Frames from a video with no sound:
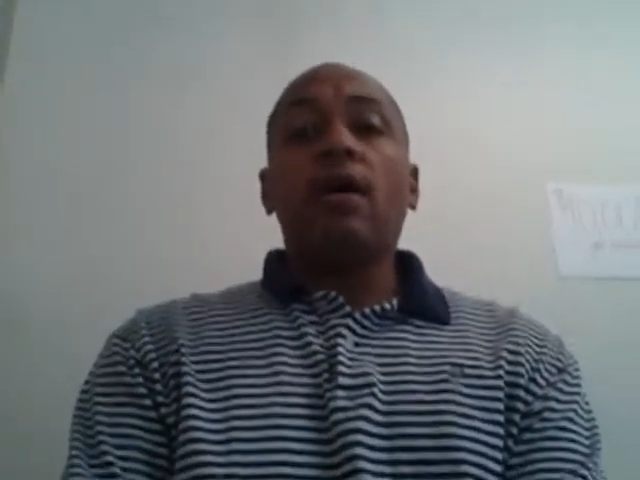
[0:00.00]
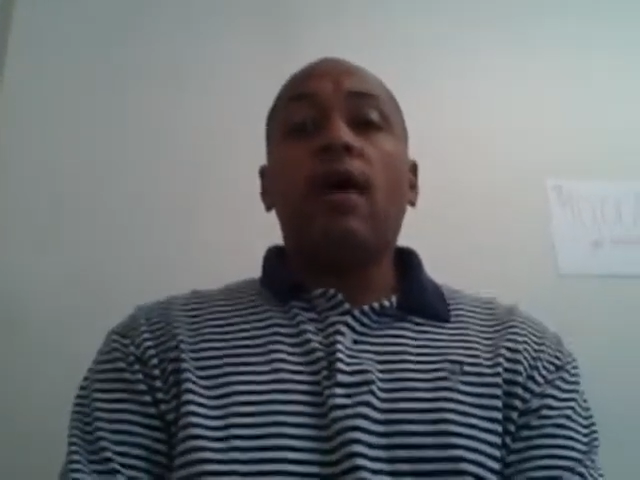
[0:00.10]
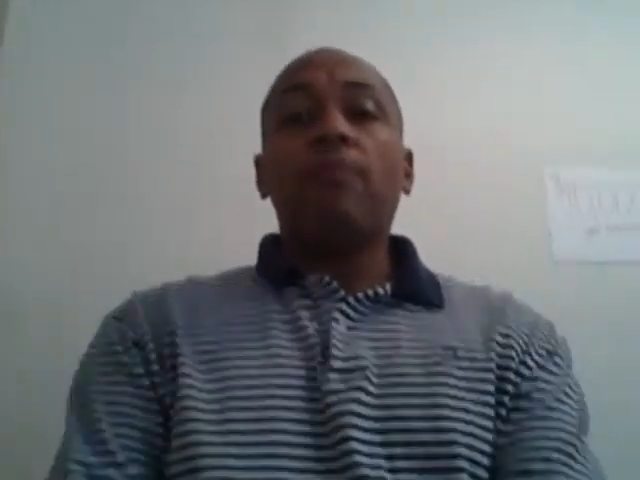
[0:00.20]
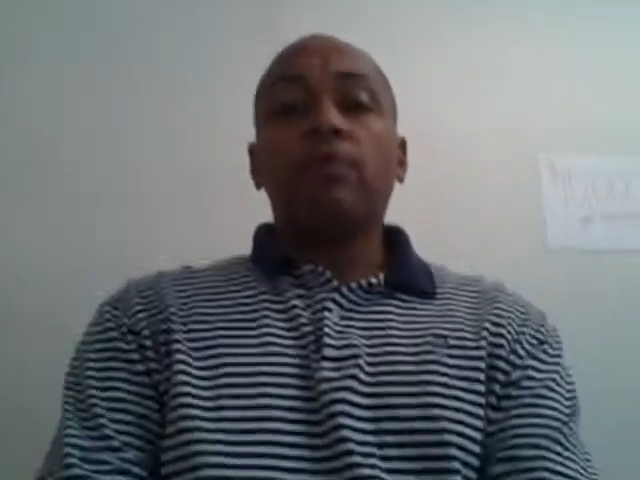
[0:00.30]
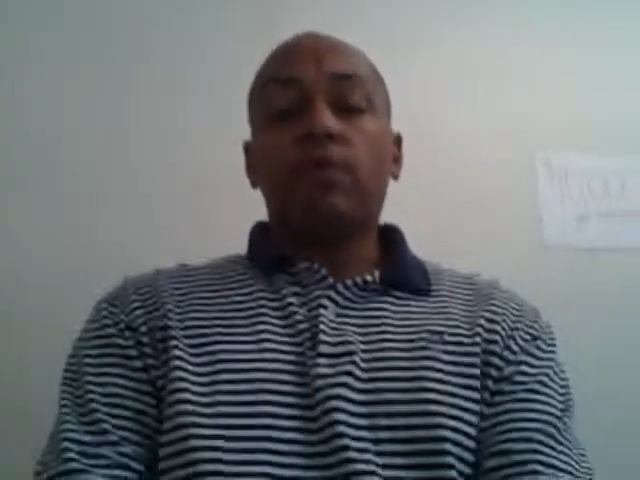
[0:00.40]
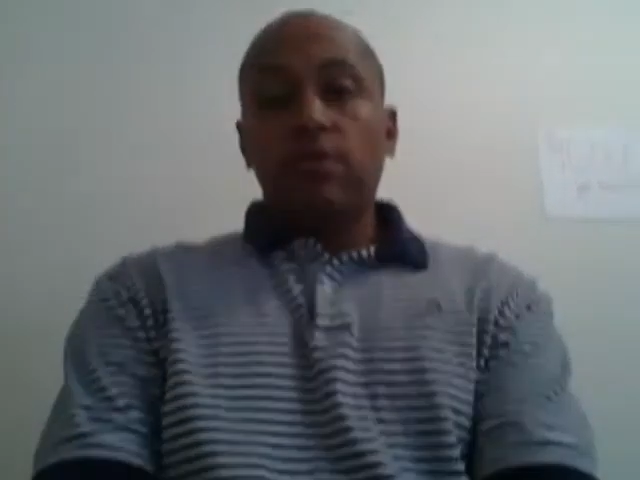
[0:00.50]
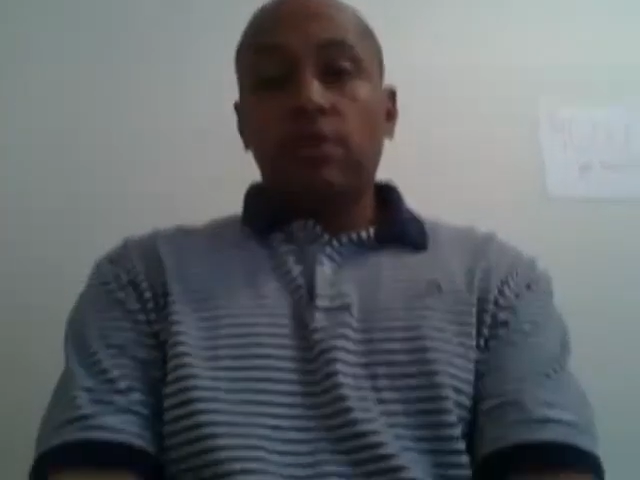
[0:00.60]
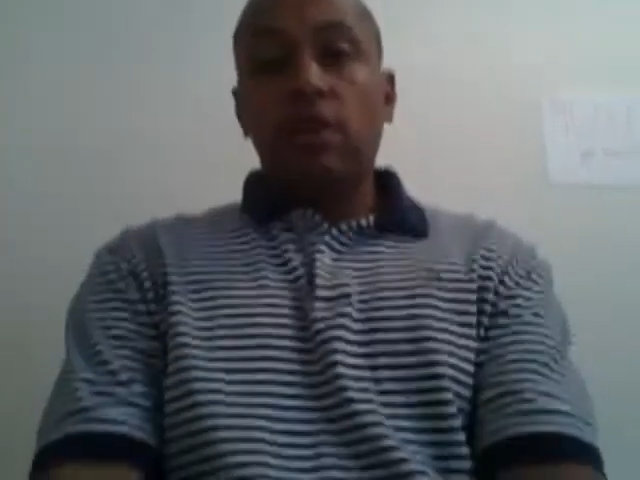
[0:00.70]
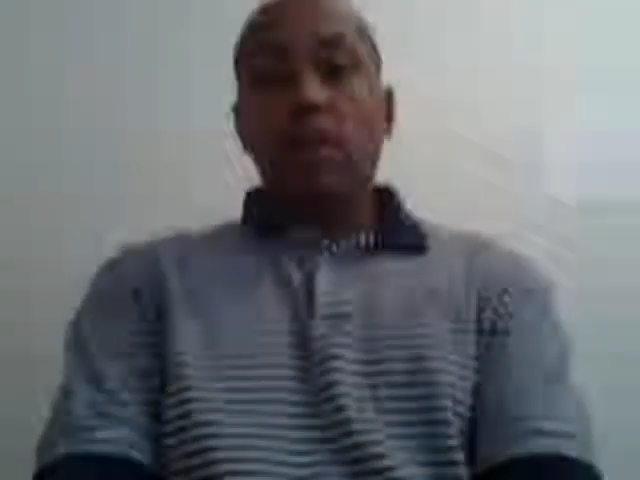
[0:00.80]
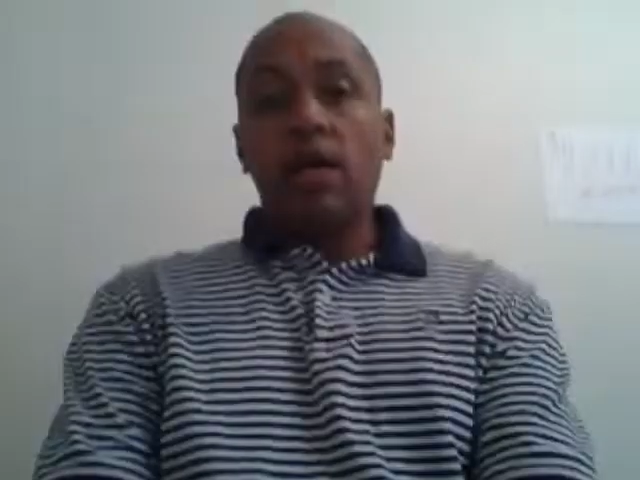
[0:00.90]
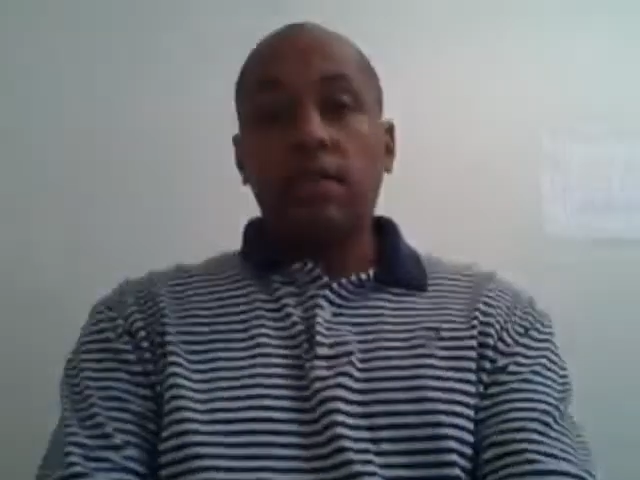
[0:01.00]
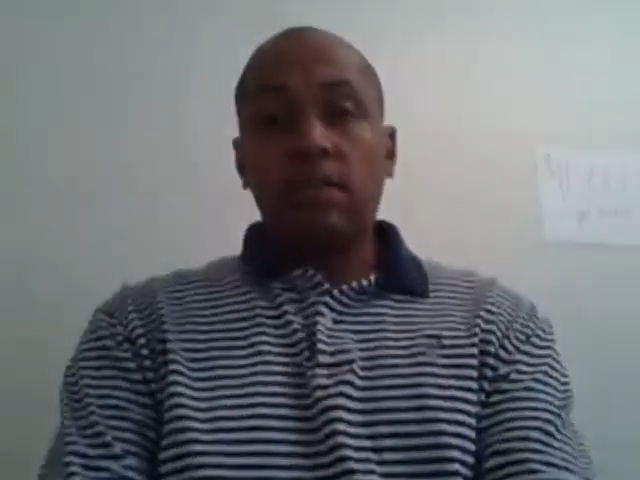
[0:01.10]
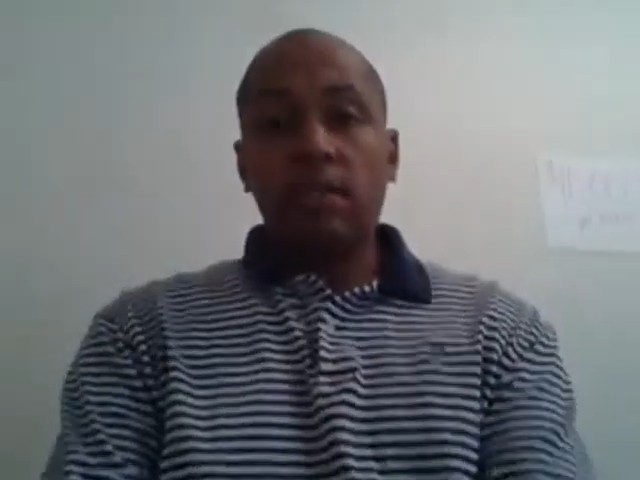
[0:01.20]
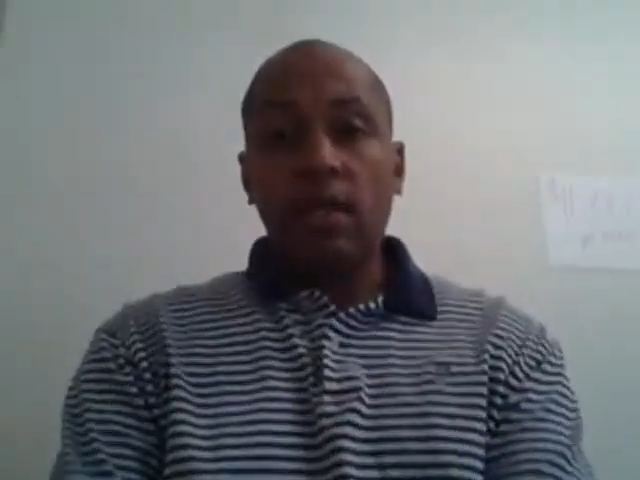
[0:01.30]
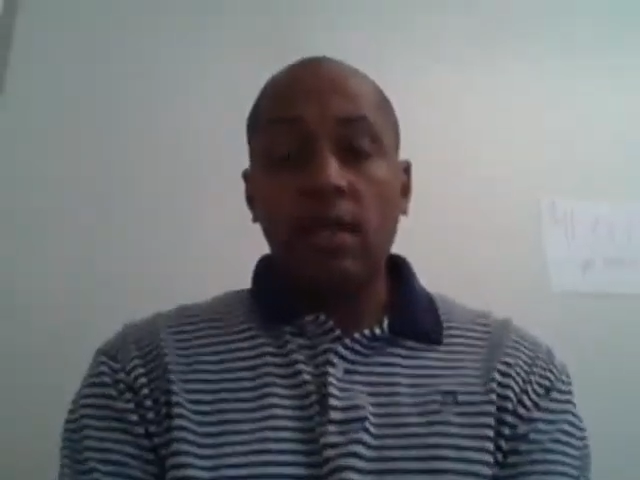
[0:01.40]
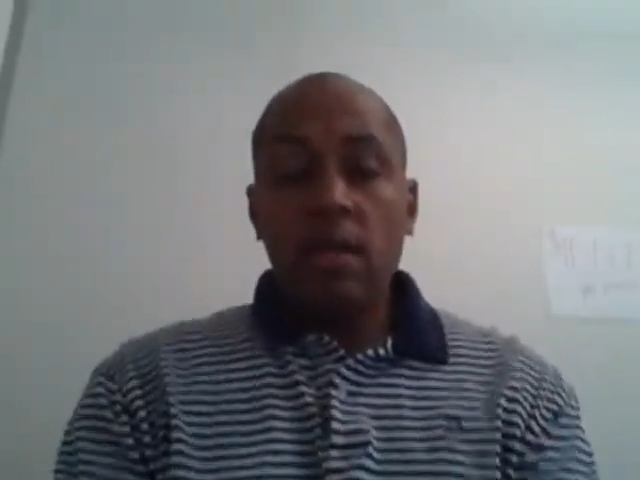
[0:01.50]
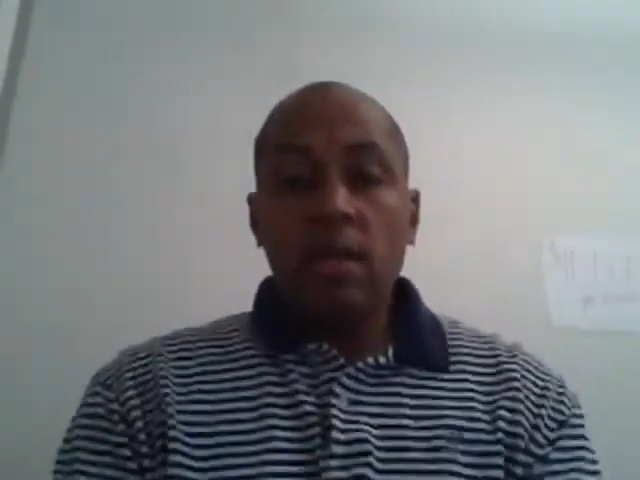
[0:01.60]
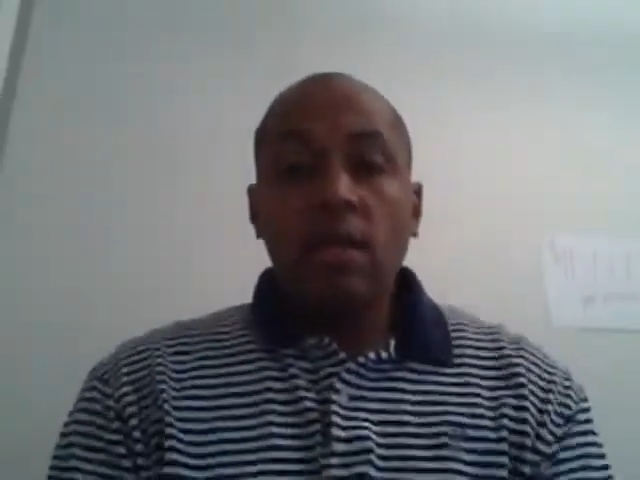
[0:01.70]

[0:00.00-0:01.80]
opportunity that I can say